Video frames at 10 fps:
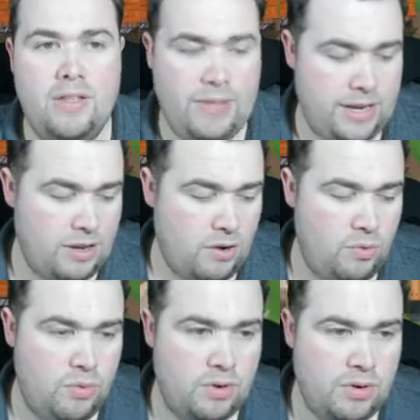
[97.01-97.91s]
they
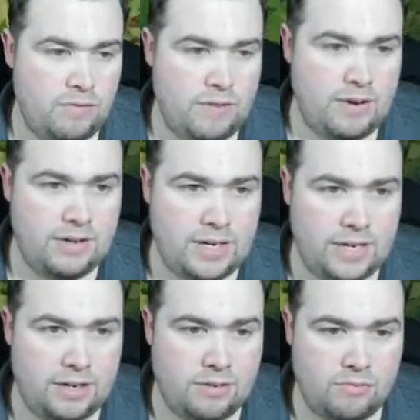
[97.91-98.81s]
go round
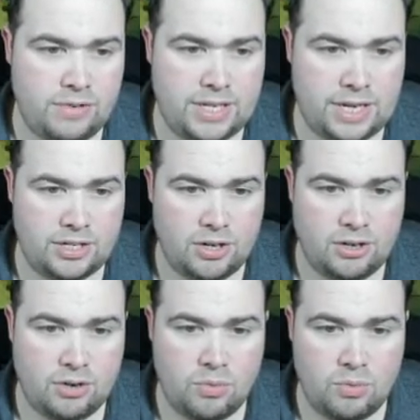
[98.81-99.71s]
here with that
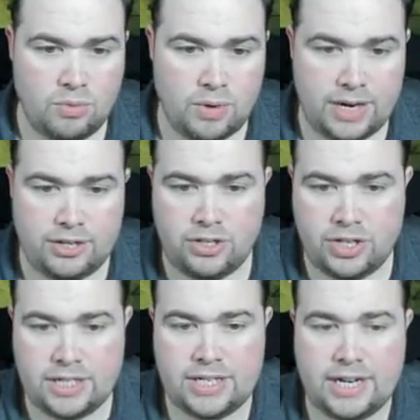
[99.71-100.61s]
circle, and as you
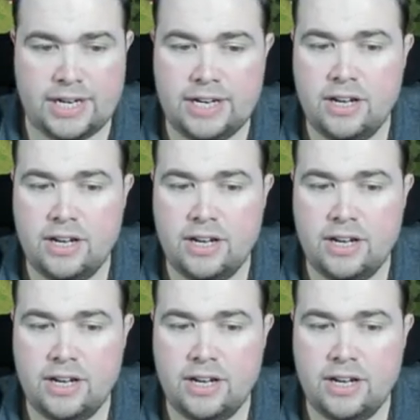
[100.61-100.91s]
can see,